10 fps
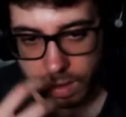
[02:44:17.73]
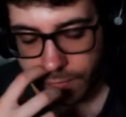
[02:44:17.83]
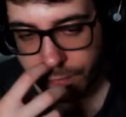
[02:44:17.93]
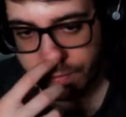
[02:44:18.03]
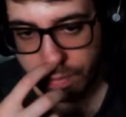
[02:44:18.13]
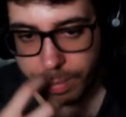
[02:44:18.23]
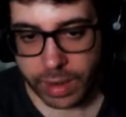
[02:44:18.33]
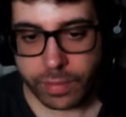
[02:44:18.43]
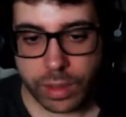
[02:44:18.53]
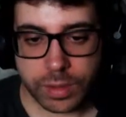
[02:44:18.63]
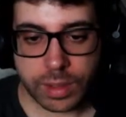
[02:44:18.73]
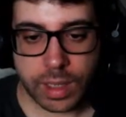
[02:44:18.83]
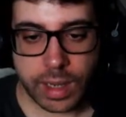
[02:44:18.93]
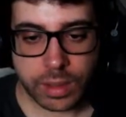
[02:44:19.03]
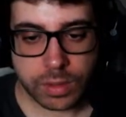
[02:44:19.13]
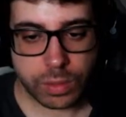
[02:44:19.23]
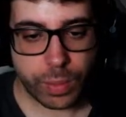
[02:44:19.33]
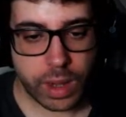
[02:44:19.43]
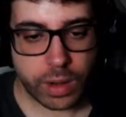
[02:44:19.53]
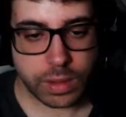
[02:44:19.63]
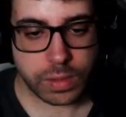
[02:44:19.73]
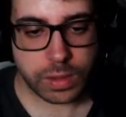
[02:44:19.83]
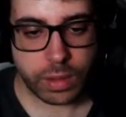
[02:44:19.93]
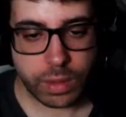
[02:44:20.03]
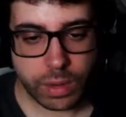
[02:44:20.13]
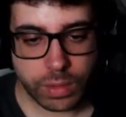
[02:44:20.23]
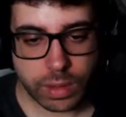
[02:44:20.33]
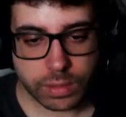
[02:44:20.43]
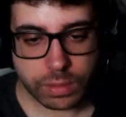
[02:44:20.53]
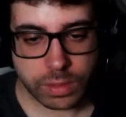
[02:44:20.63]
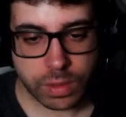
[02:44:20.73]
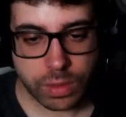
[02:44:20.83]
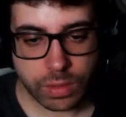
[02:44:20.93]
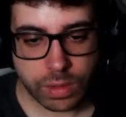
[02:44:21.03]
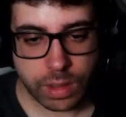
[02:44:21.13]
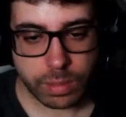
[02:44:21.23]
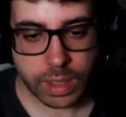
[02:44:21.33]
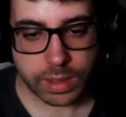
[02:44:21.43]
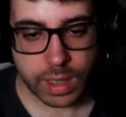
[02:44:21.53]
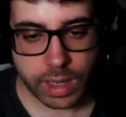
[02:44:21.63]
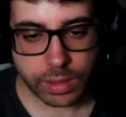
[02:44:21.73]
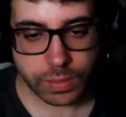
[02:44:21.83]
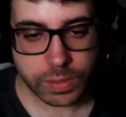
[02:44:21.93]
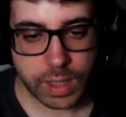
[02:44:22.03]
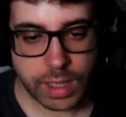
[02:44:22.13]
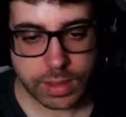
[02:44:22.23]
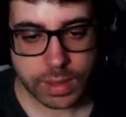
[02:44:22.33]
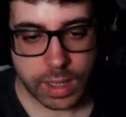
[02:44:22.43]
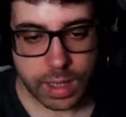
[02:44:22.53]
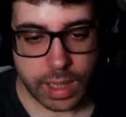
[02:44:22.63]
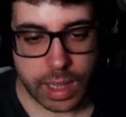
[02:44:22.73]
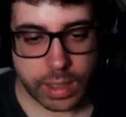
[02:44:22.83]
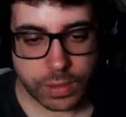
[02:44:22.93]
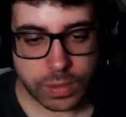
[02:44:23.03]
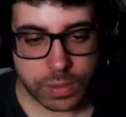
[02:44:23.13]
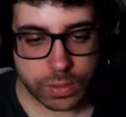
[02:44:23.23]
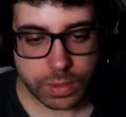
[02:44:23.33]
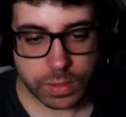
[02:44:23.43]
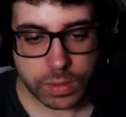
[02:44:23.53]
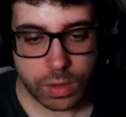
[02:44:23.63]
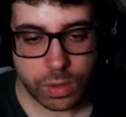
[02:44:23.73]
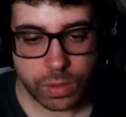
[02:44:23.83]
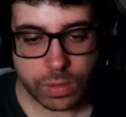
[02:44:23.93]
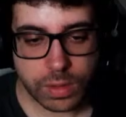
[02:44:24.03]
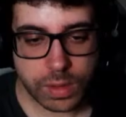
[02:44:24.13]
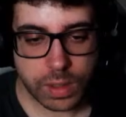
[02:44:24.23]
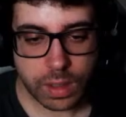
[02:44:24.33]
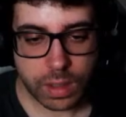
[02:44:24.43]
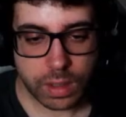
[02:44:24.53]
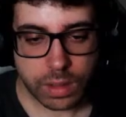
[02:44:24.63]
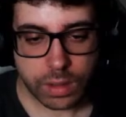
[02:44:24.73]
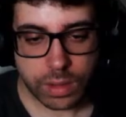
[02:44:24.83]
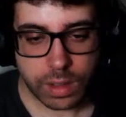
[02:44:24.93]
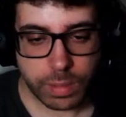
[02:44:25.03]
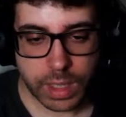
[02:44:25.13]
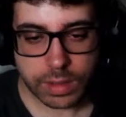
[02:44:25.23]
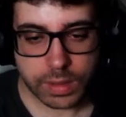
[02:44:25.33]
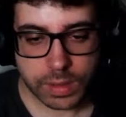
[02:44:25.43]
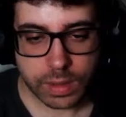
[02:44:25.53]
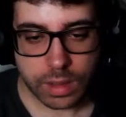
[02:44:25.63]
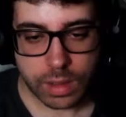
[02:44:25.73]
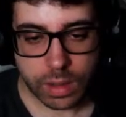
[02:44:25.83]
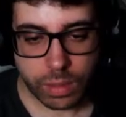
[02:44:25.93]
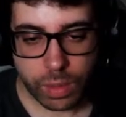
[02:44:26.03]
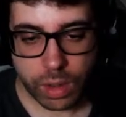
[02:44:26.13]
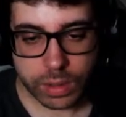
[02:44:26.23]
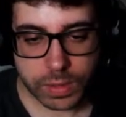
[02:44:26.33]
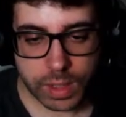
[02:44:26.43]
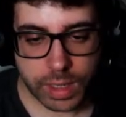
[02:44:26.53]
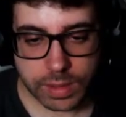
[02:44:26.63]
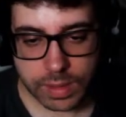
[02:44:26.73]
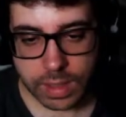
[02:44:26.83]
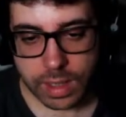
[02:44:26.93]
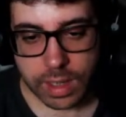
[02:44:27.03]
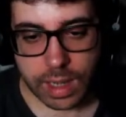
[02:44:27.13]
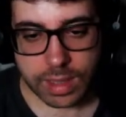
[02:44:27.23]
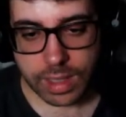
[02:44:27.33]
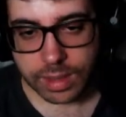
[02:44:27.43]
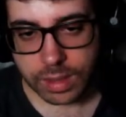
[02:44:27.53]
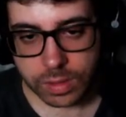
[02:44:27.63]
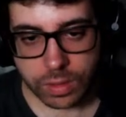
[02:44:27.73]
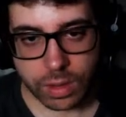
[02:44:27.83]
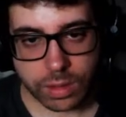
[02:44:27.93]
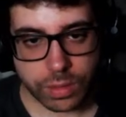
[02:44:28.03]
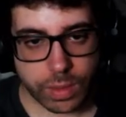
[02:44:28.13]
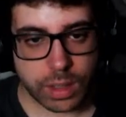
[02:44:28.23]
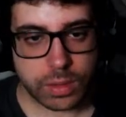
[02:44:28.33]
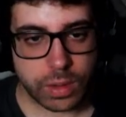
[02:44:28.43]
If parent velocity length squared is 0, then transition.emit idle state, else transition.emit walk state. I think this is gonna do it.